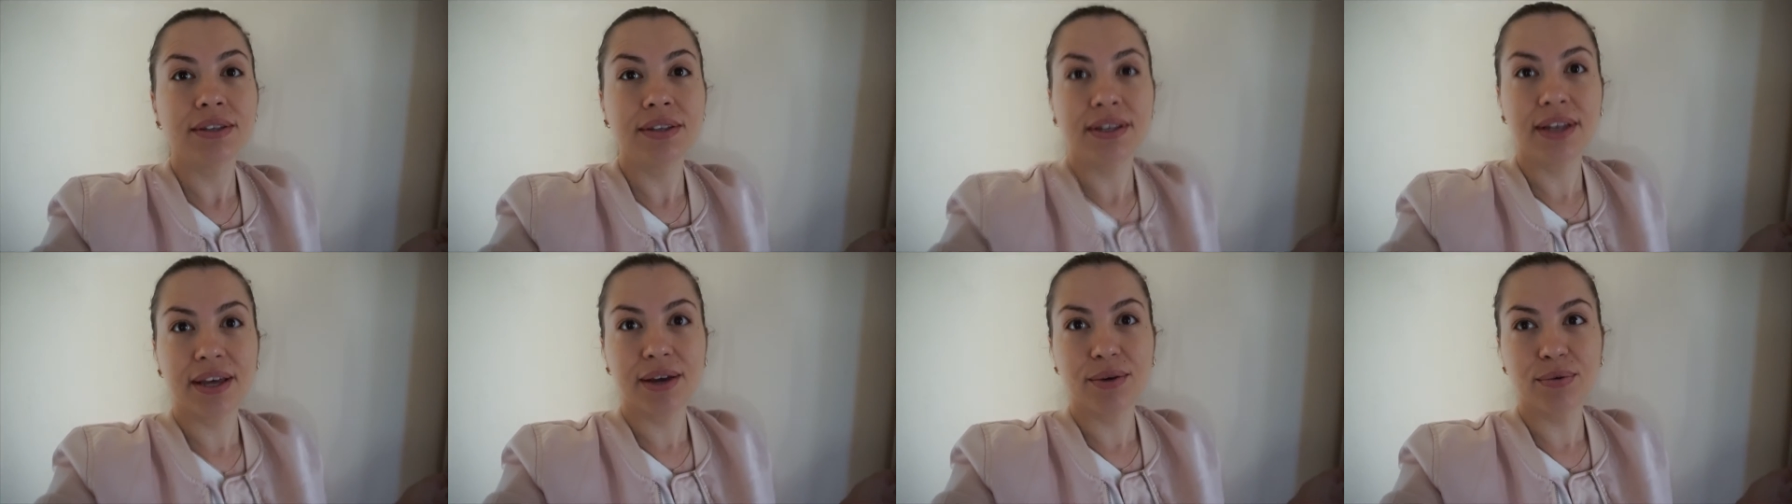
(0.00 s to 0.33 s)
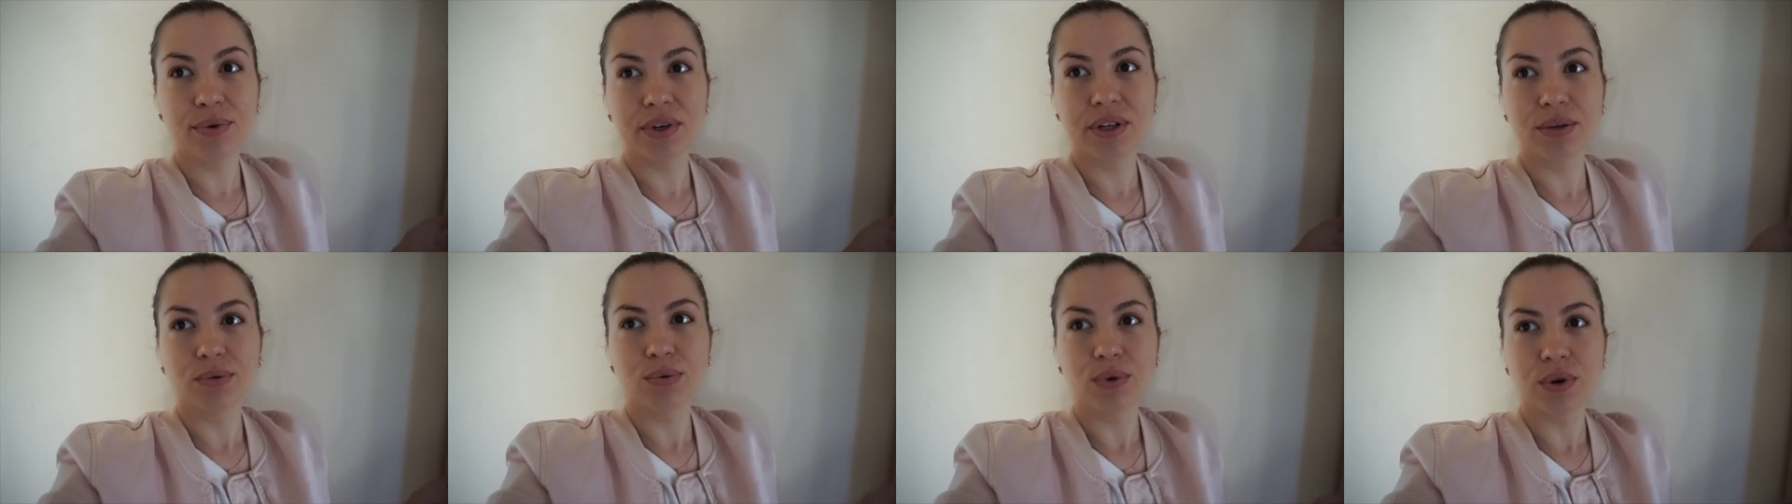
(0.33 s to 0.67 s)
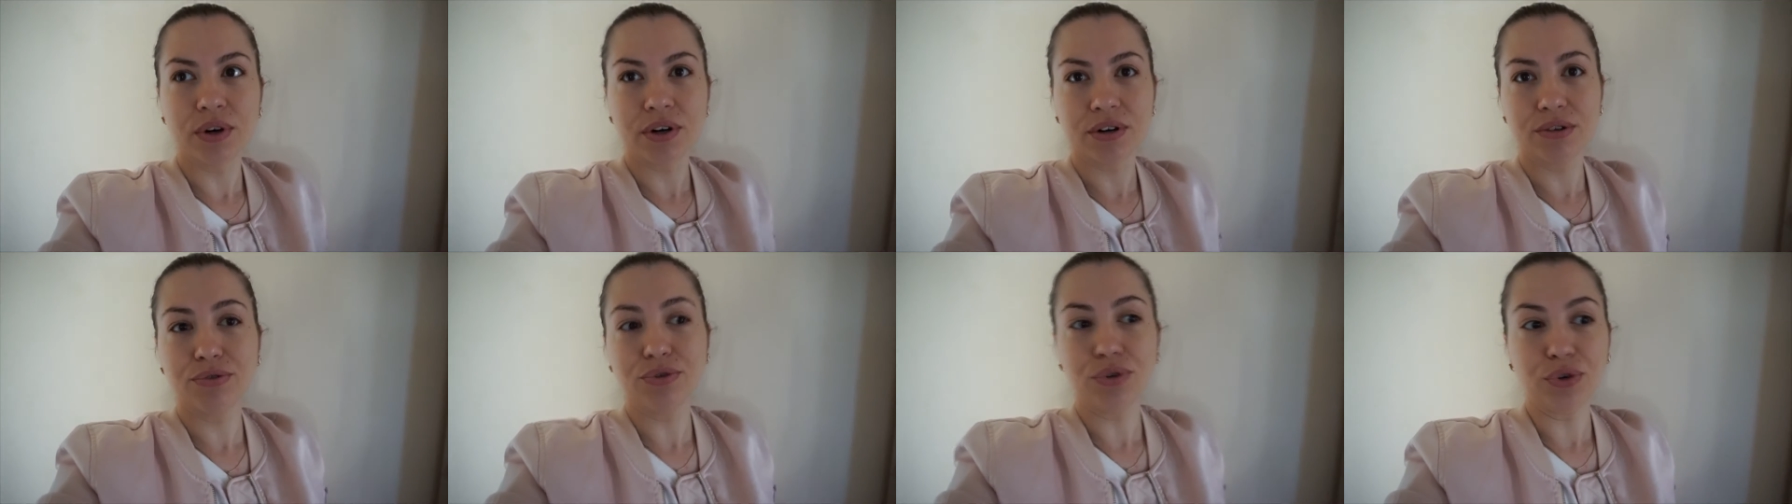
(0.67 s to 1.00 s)
they will
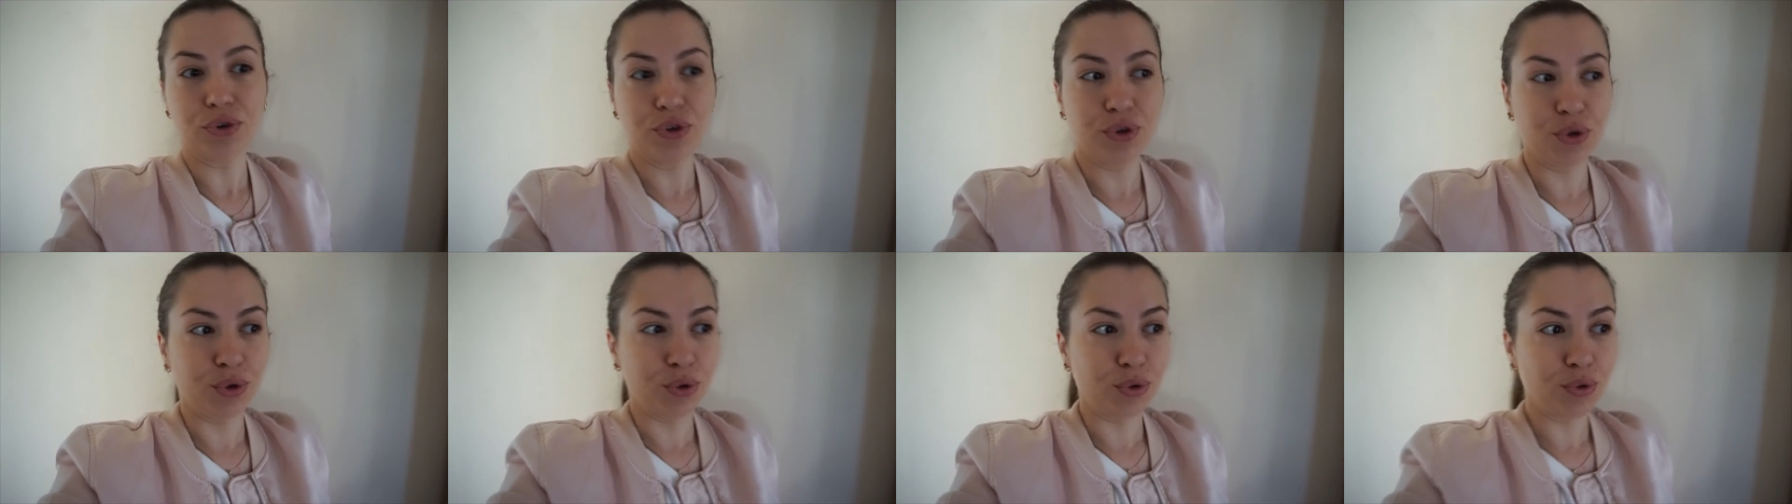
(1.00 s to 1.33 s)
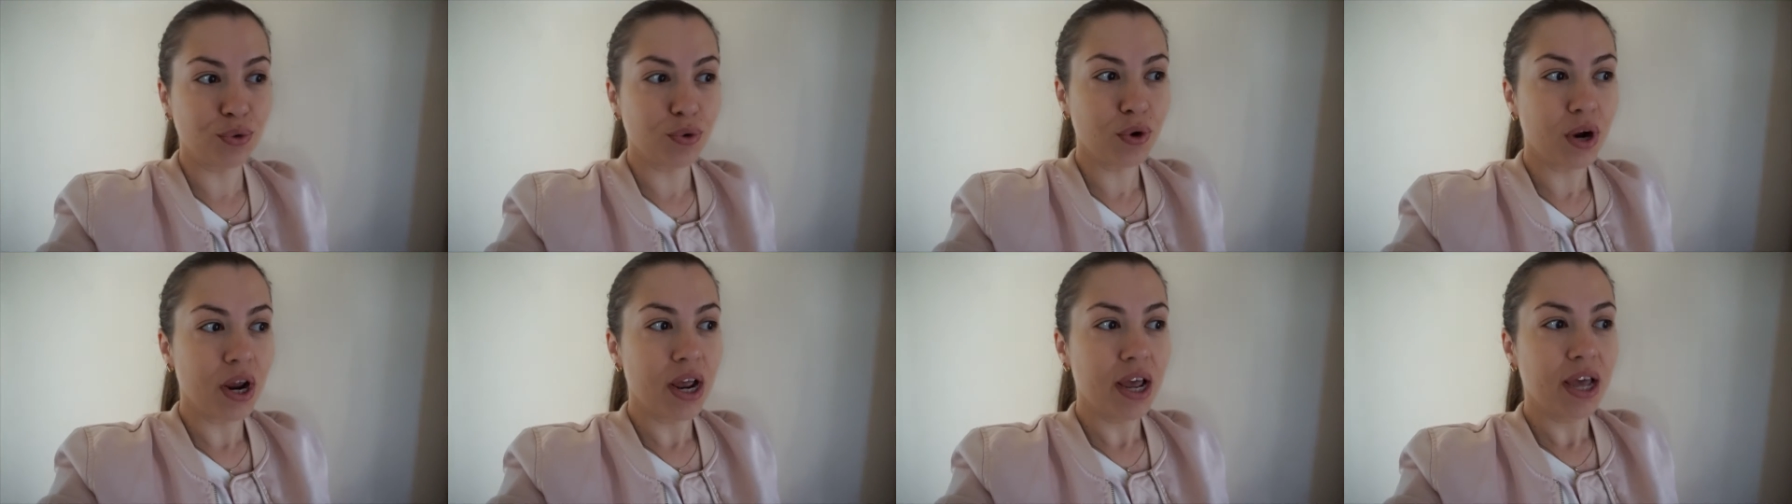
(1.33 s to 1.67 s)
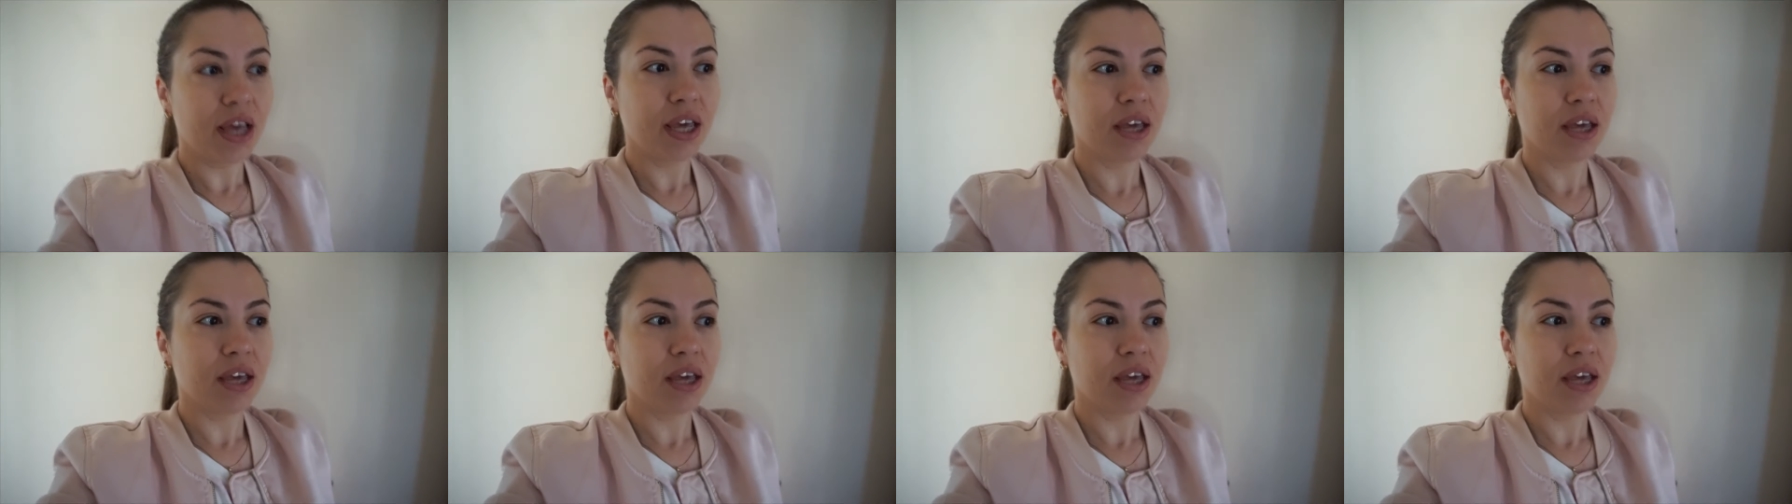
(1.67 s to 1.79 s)
work for you.